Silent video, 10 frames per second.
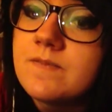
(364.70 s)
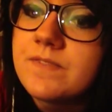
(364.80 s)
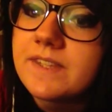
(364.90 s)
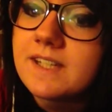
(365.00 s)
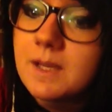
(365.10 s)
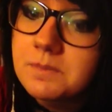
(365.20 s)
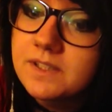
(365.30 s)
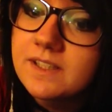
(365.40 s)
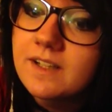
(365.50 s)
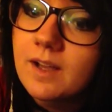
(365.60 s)
And then
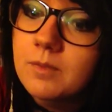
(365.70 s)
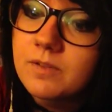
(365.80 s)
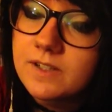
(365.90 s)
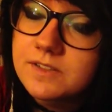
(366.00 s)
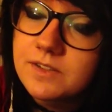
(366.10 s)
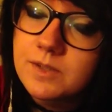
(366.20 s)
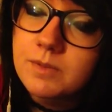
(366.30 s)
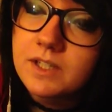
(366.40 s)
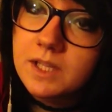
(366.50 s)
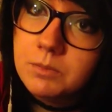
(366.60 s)
Emily, I am very sorry,
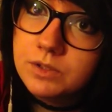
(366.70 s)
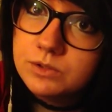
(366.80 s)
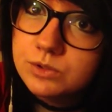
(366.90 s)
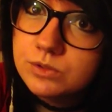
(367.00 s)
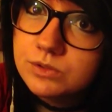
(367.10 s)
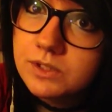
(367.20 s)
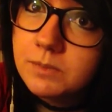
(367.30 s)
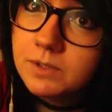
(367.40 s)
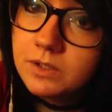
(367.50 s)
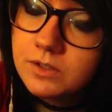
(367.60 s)
but I can't pronounce your
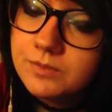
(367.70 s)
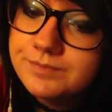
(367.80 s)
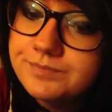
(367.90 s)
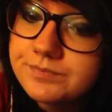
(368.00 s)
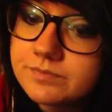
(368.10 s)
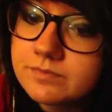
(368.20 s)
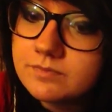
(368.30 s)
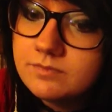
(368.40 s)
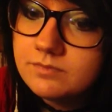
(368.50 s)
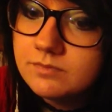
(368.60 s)
username at all.
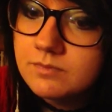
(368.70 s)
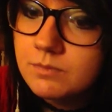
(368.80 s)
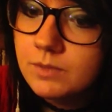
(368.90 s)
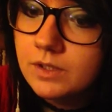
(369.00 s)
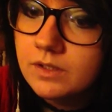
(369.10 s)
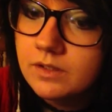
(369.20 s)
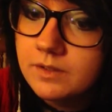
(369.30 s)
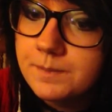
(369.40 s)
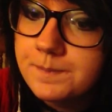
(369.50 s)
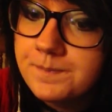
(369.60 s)

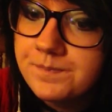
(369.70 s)
But,